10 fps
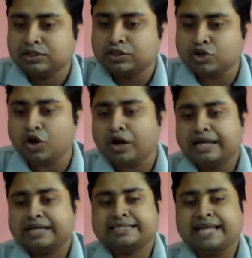So
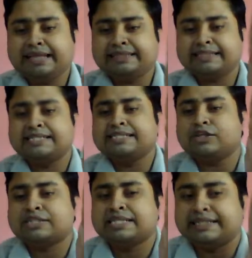say this is your
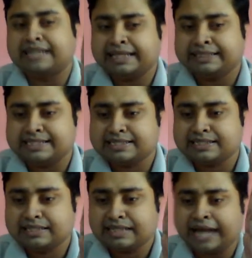slit like this,
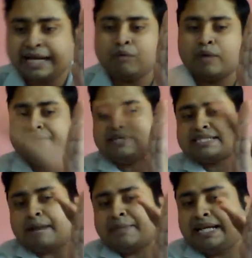and a wave is
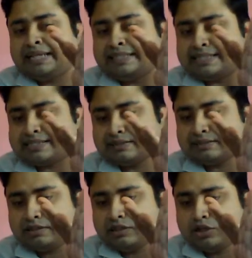coming like this.
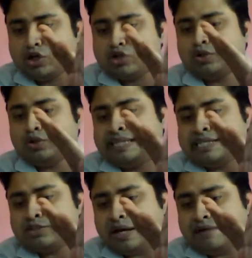So
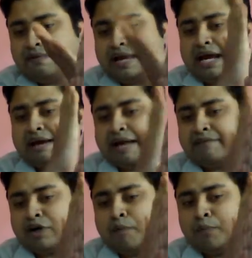this wave have
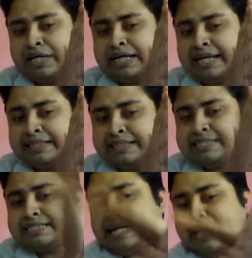a component like
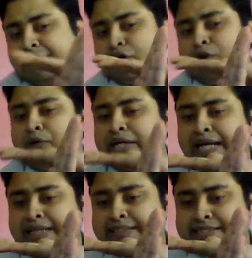this and have a component
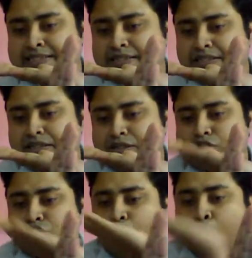like this.
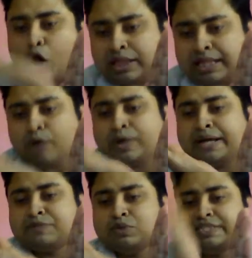So all the
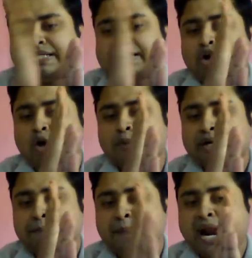waves which has a
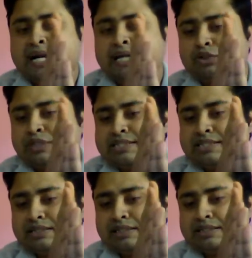component parallel to this
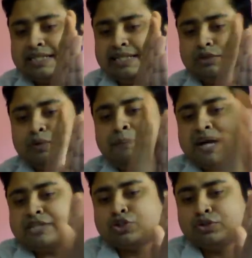slit will
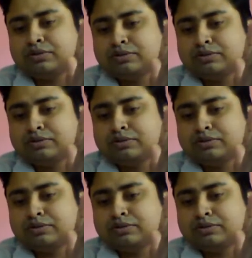pass through.